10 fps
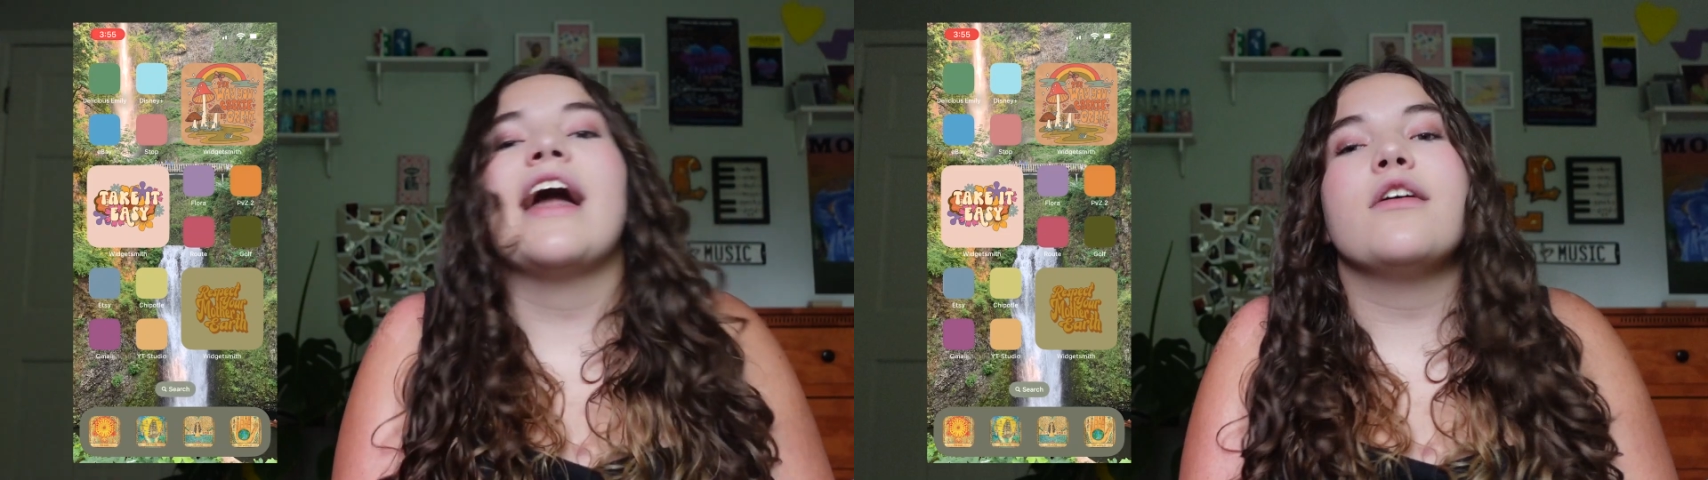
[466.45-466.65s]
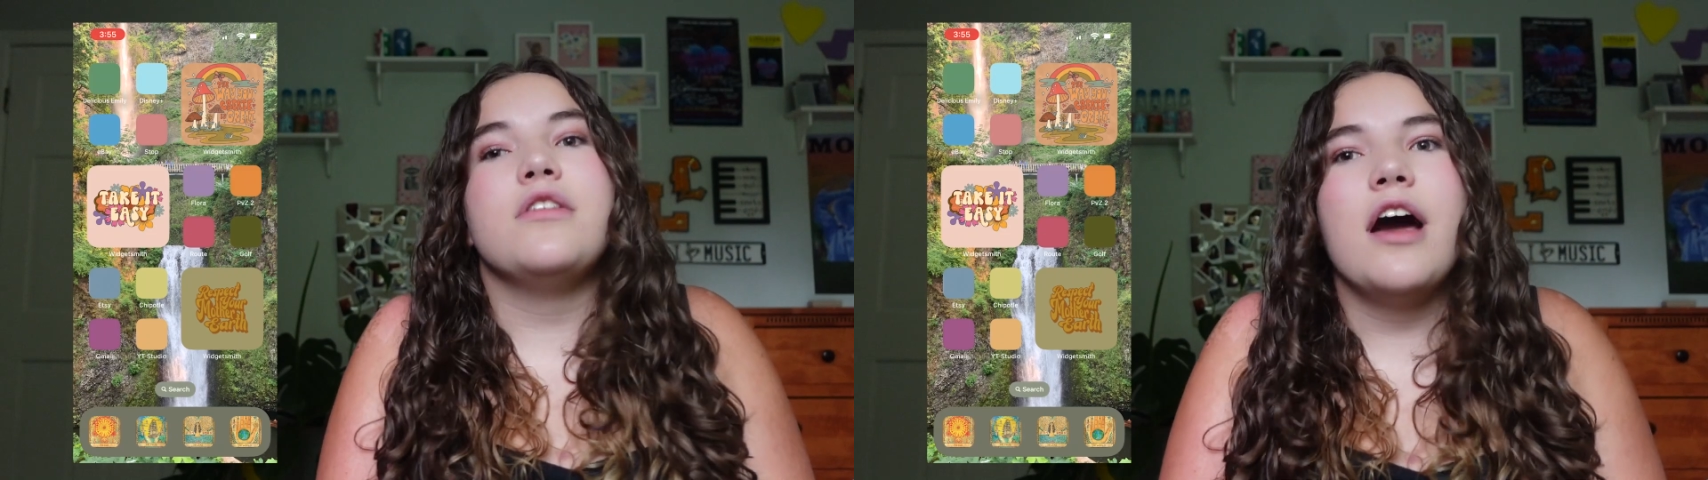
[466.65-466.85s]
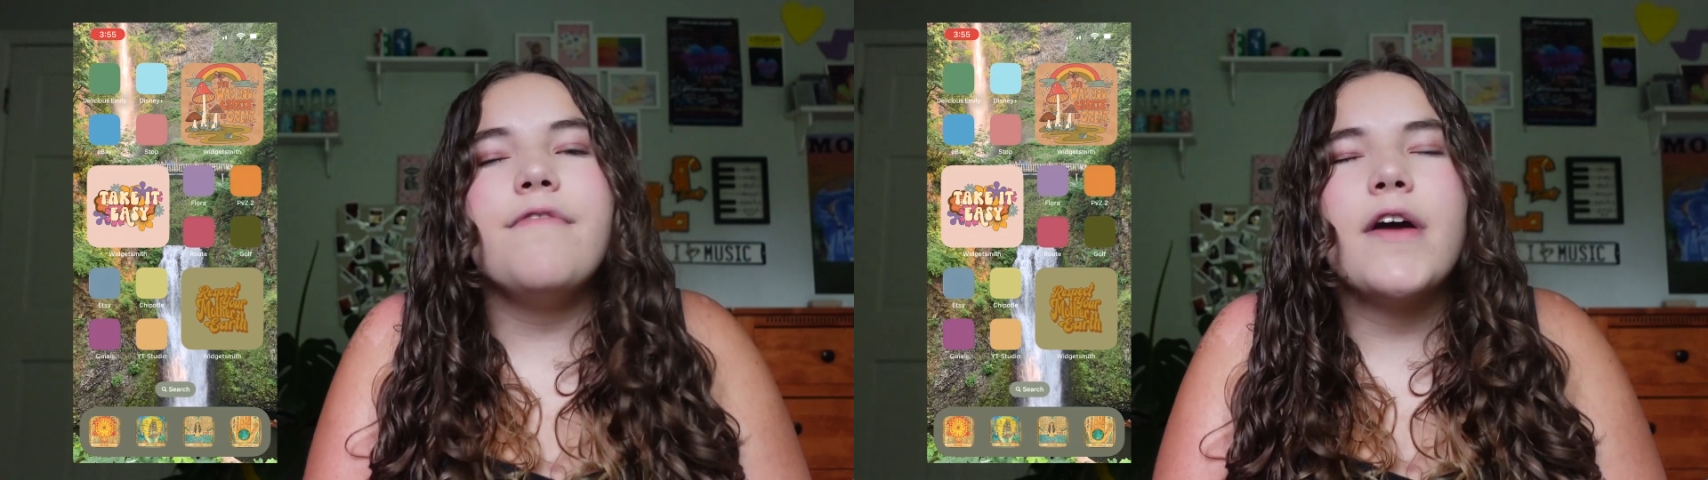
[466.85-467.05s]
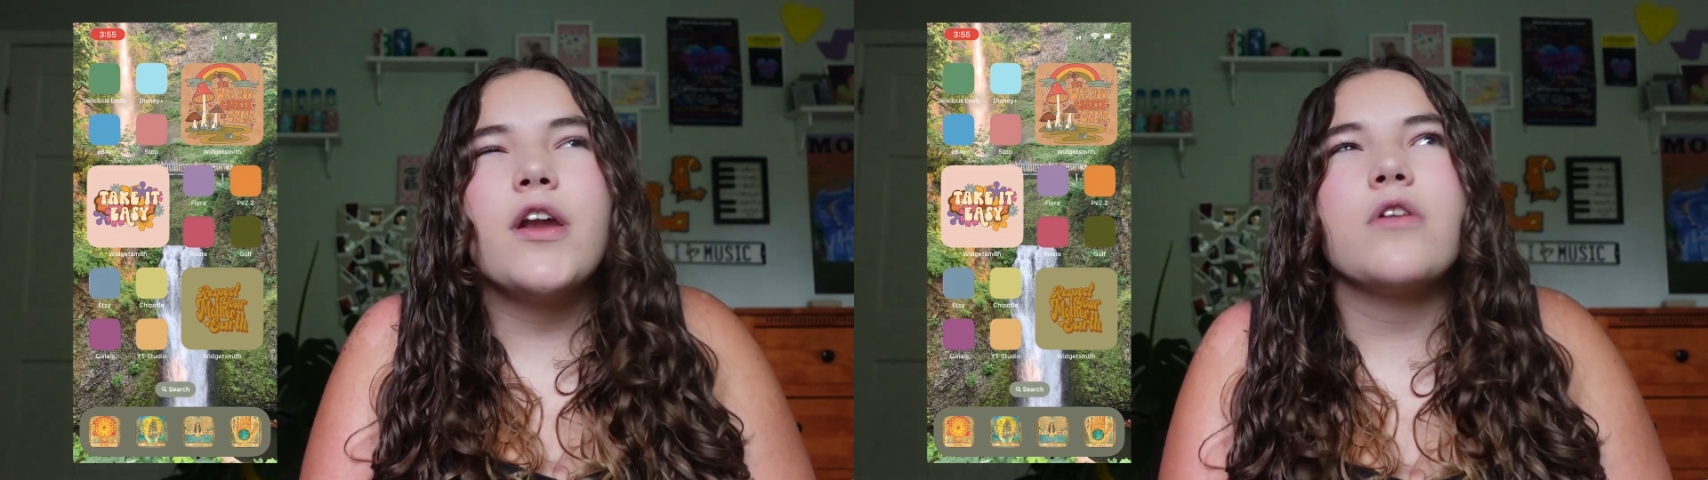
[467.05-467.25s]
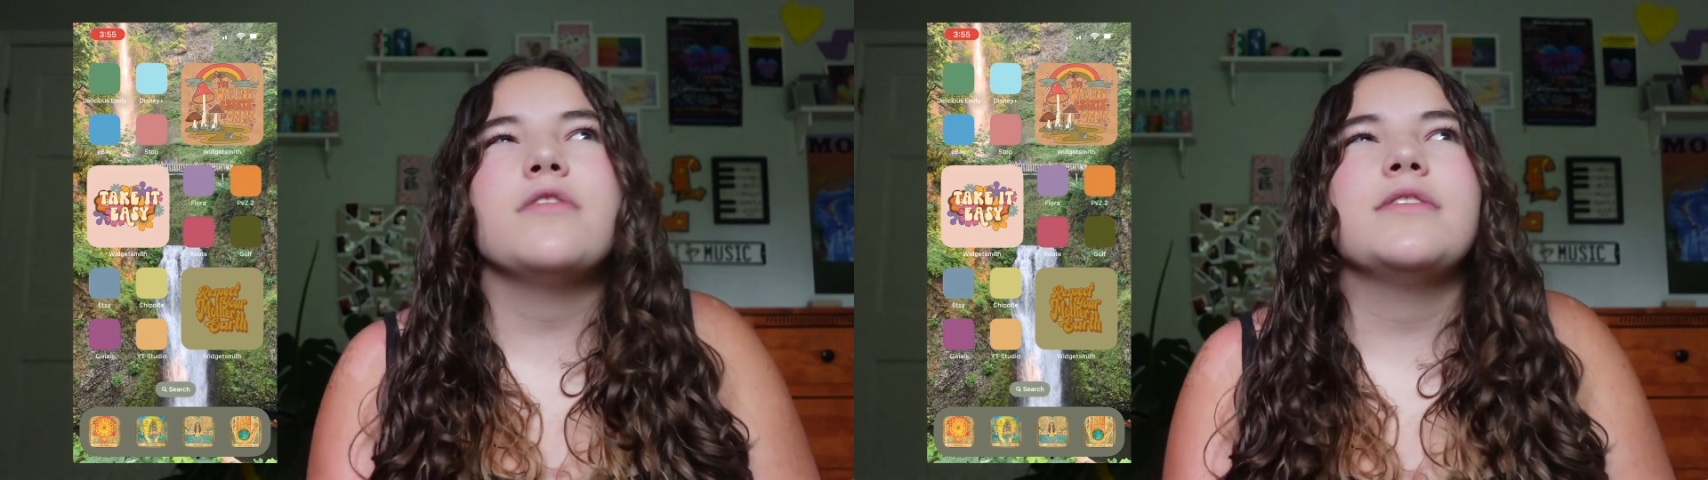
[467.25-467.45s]
I could not find
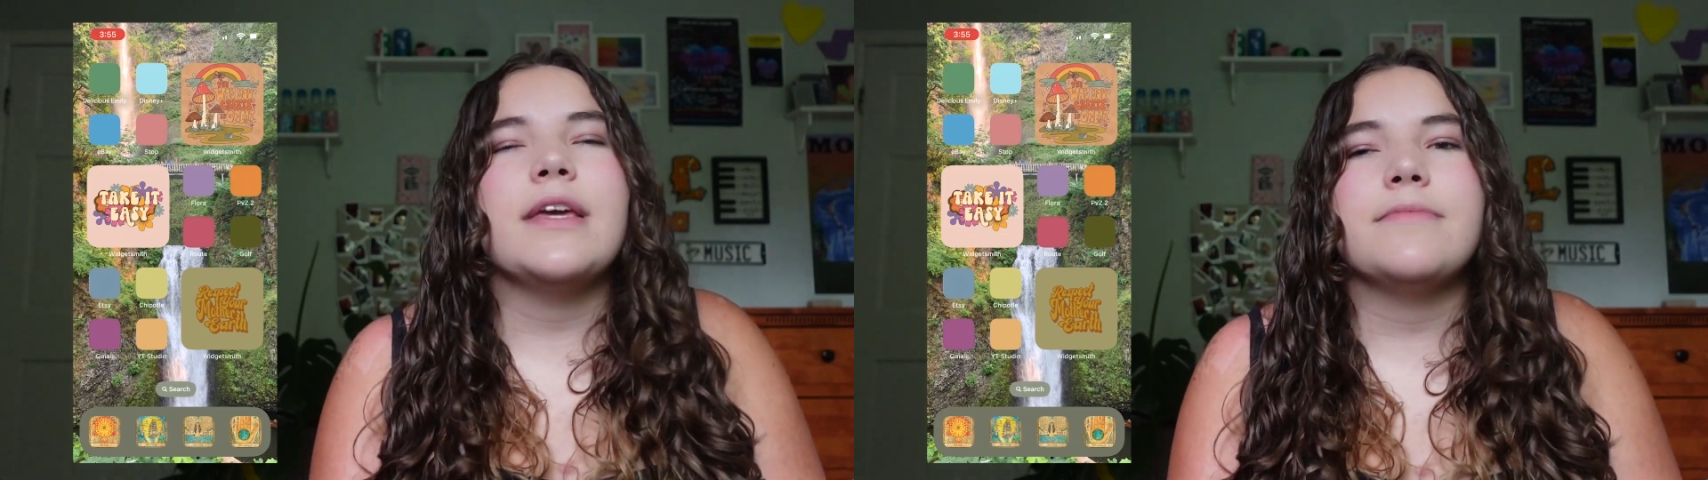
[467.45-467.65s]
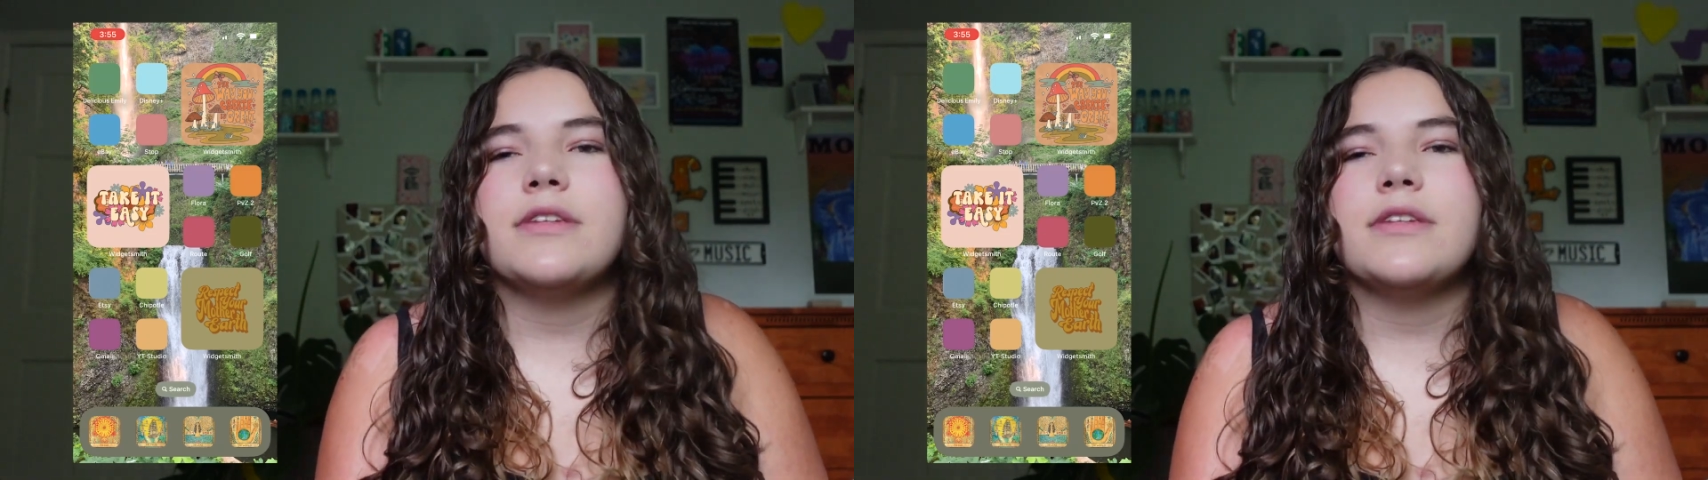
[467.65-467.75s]
art in the same